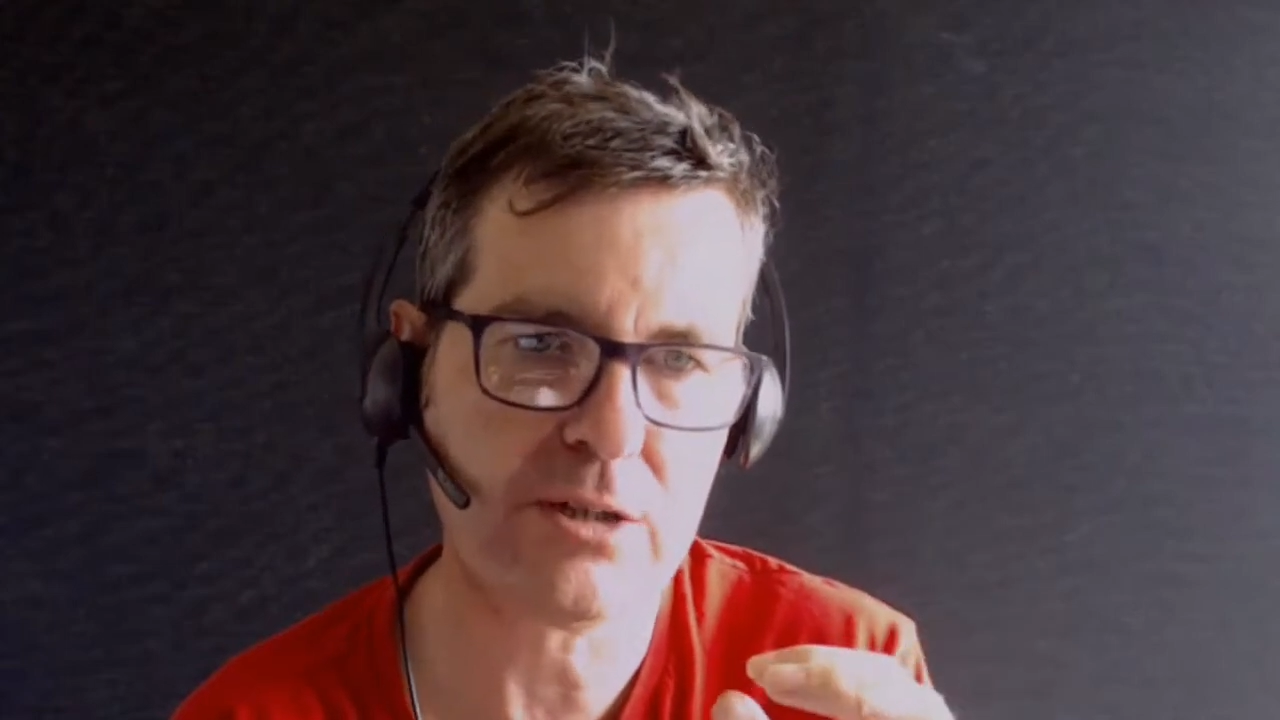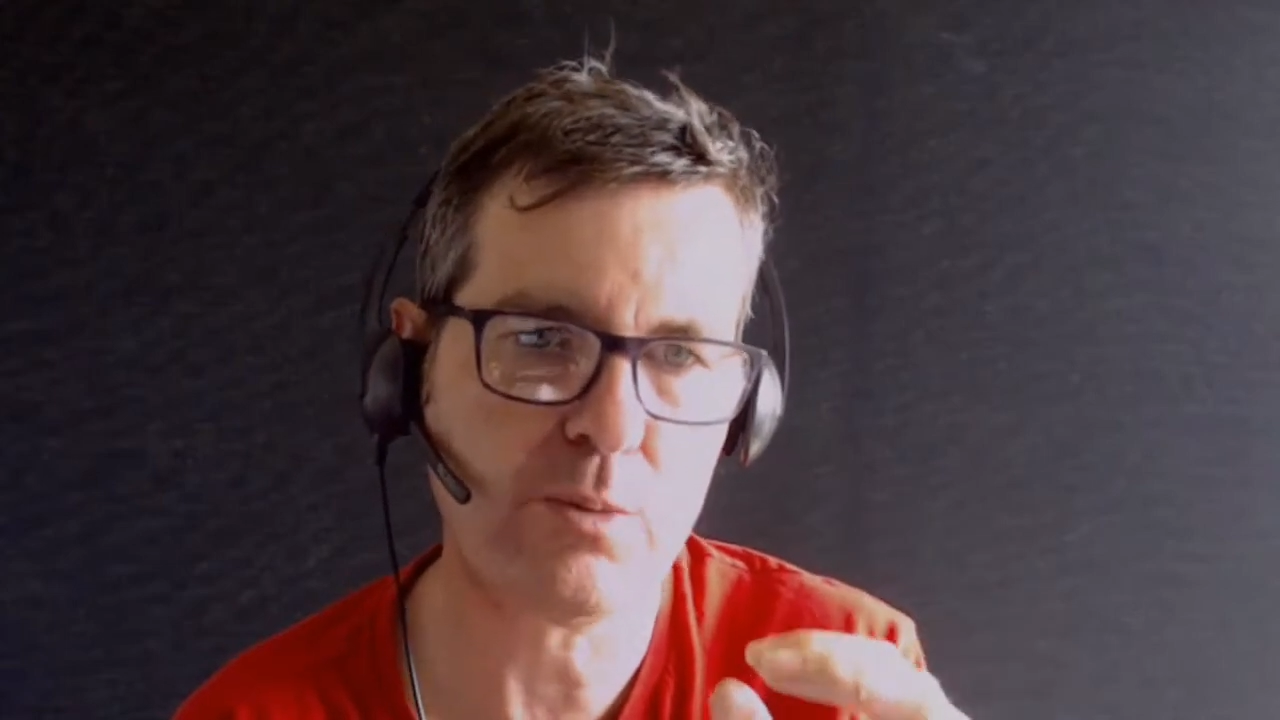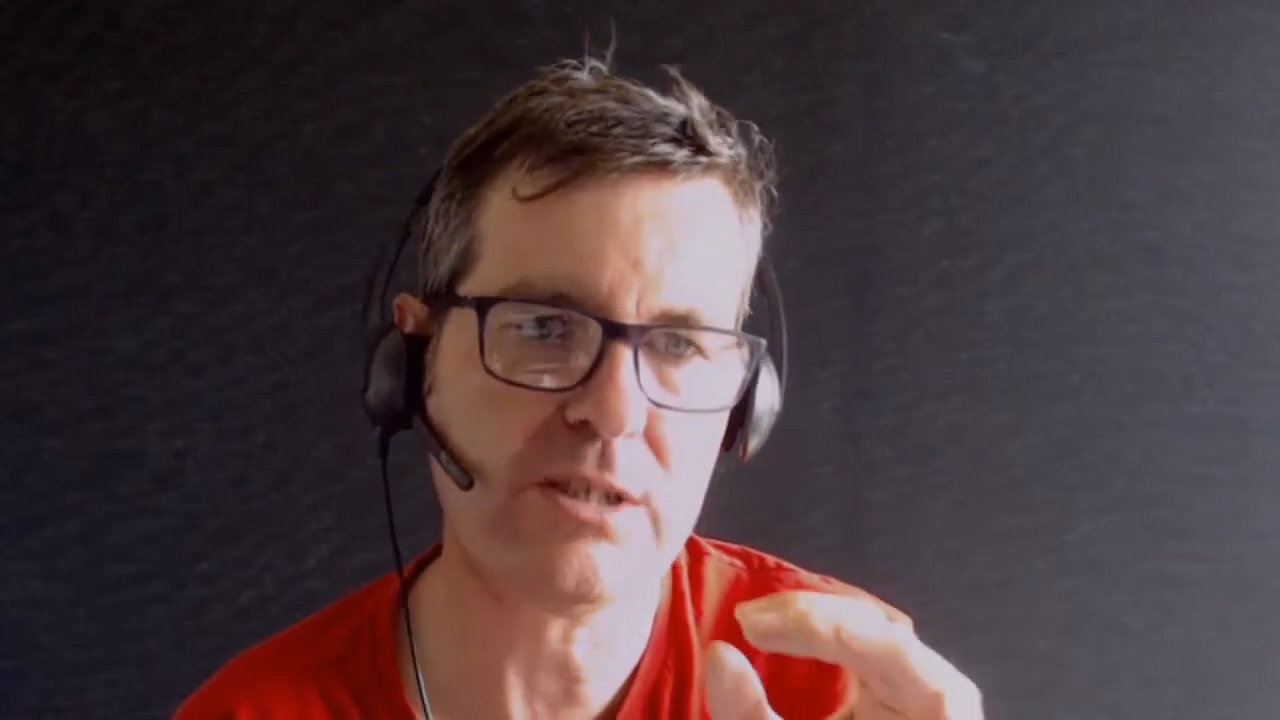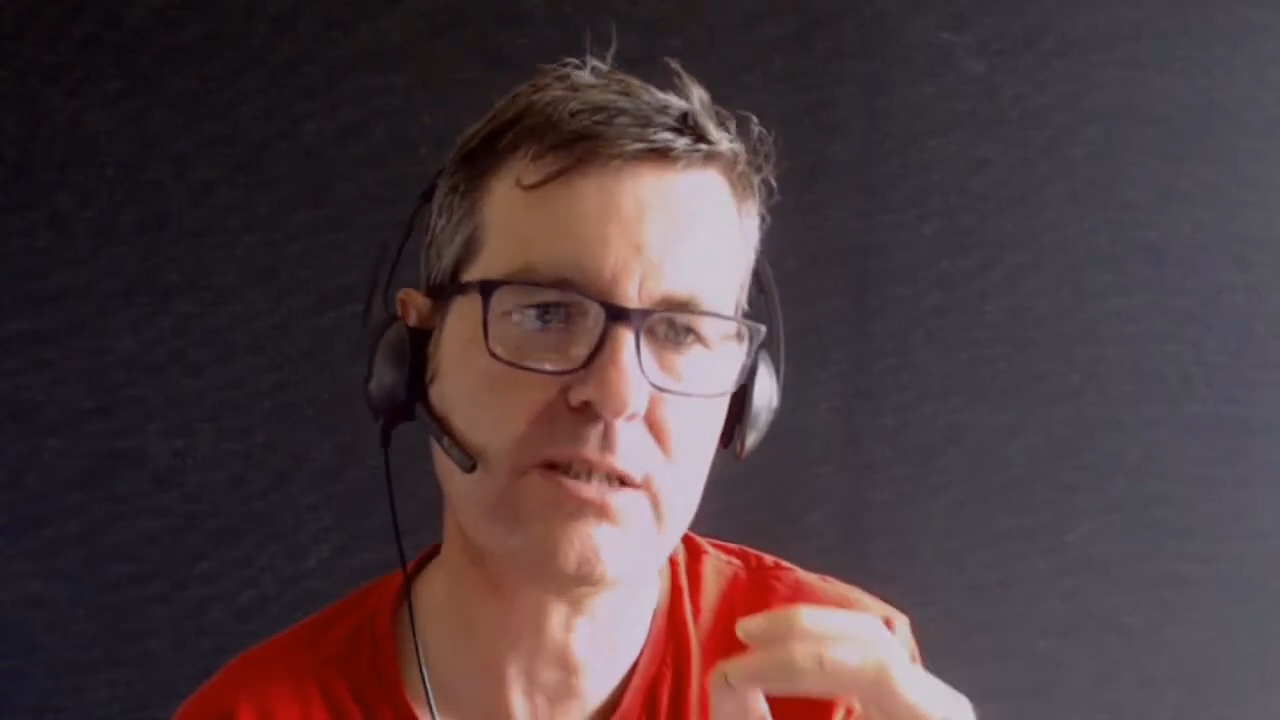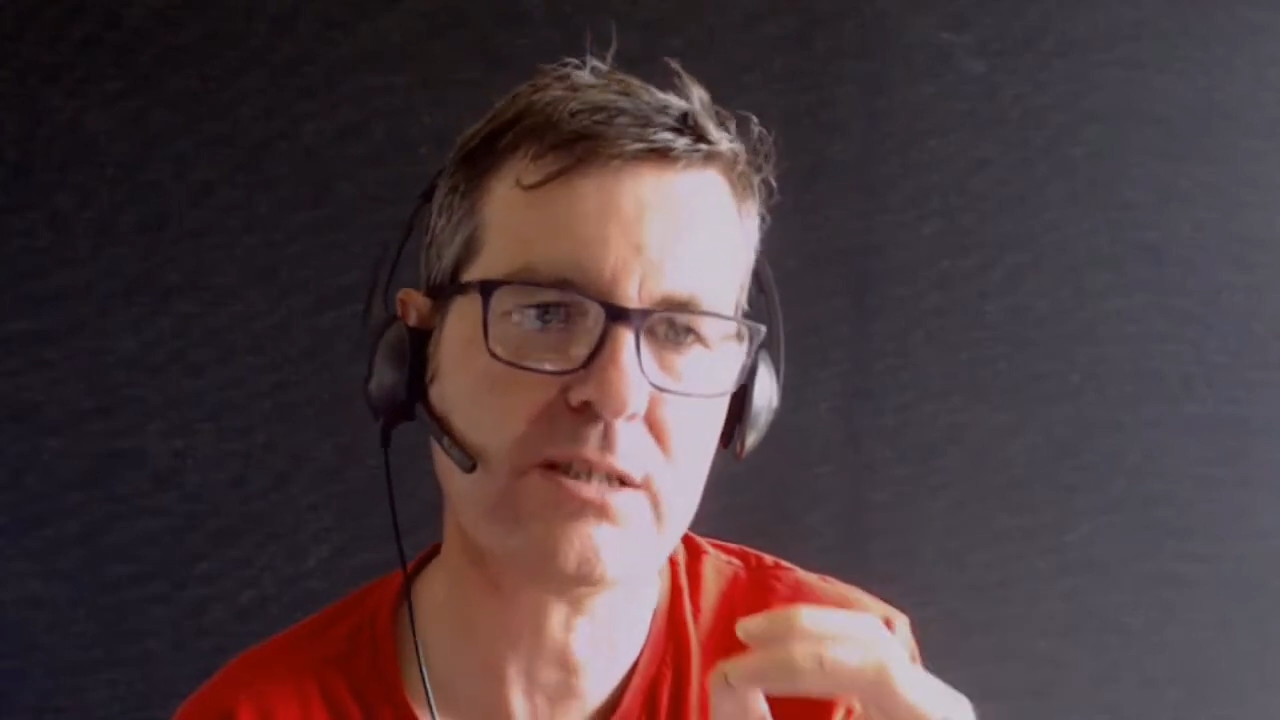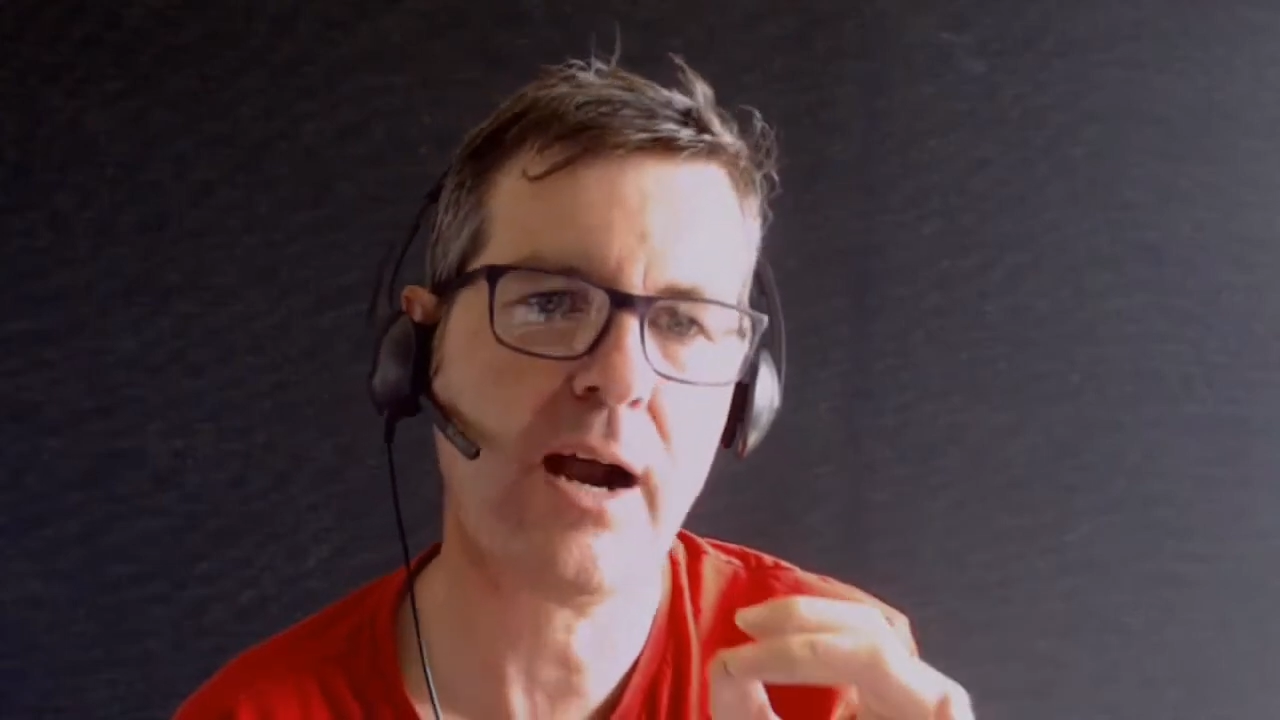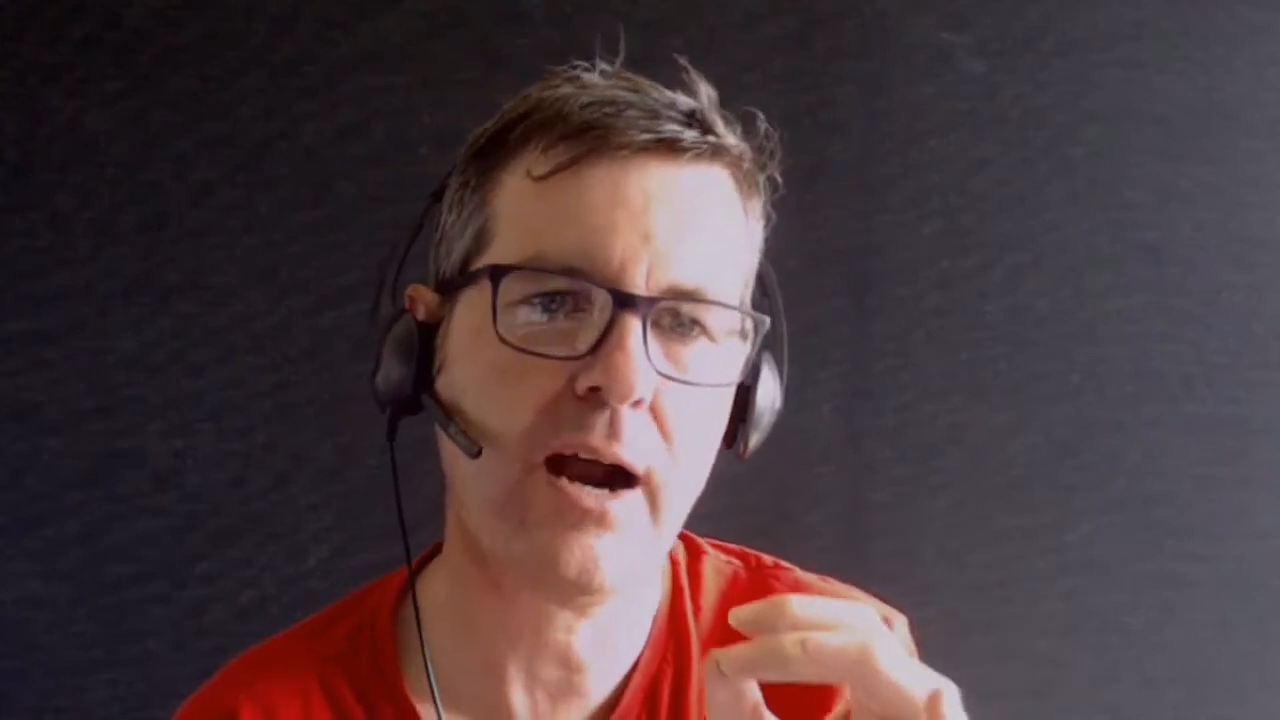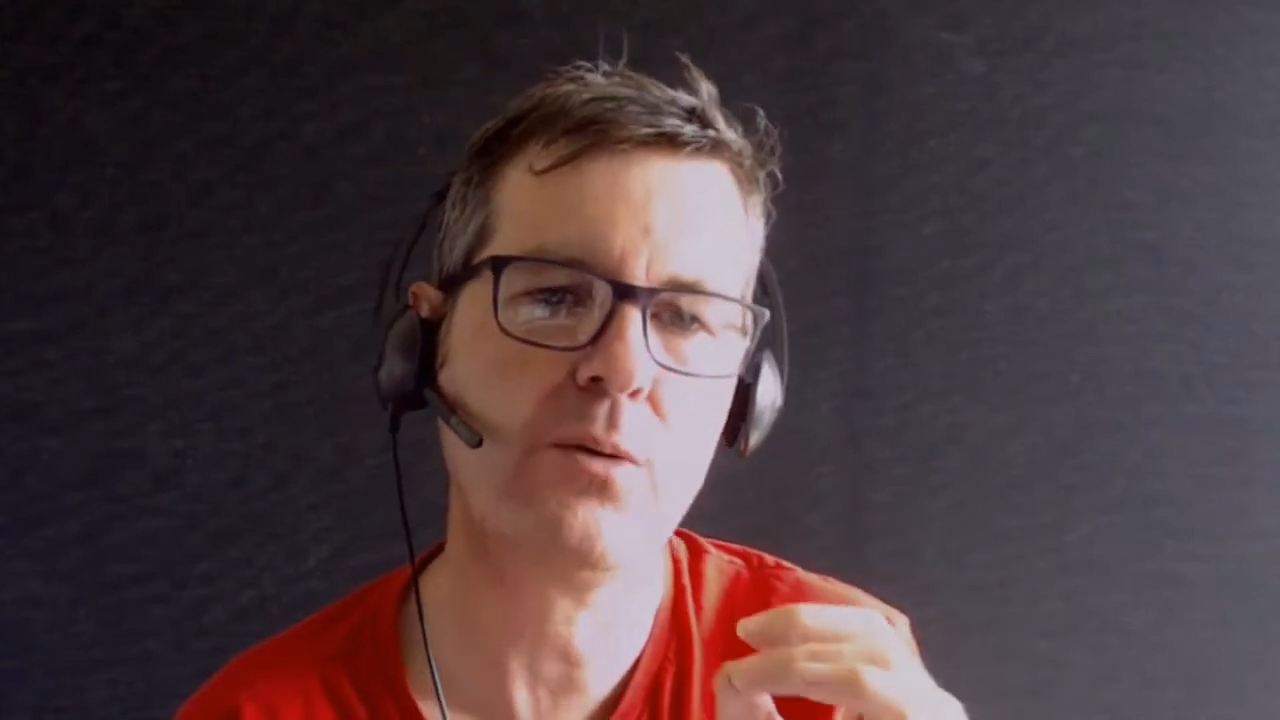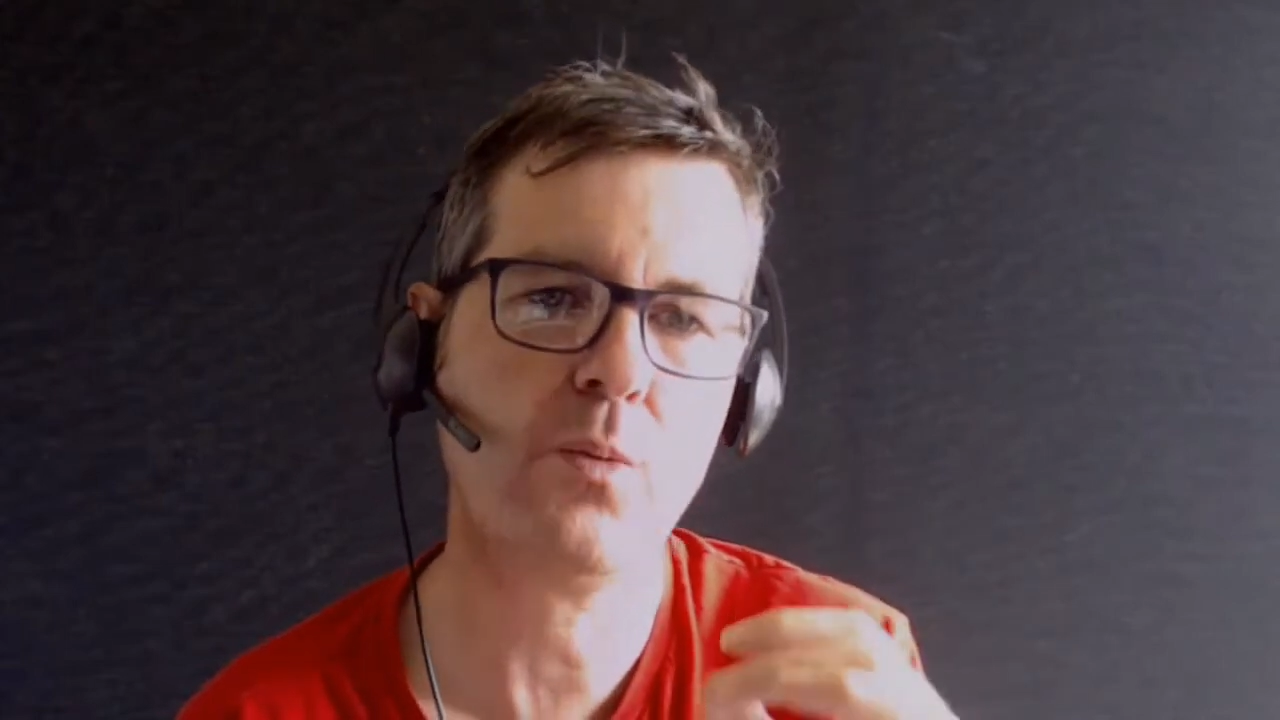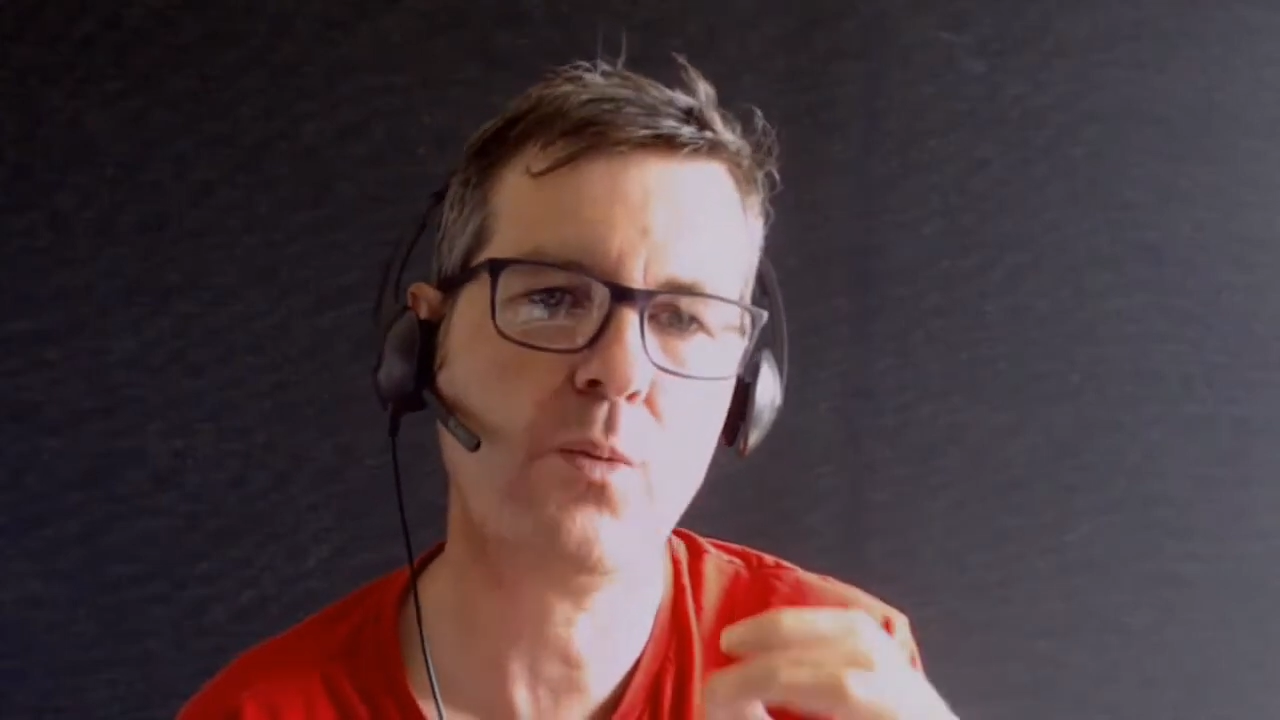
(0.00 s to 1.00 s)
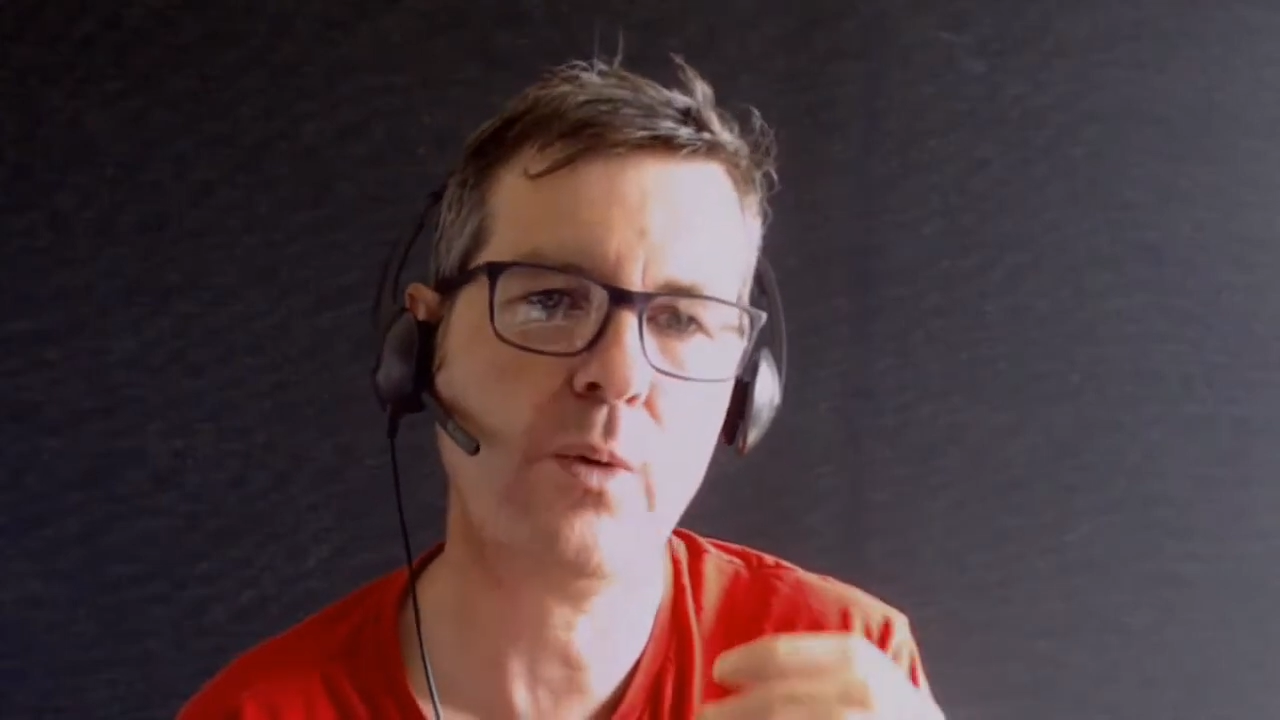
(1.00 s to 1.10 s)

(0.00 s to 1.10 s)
is we start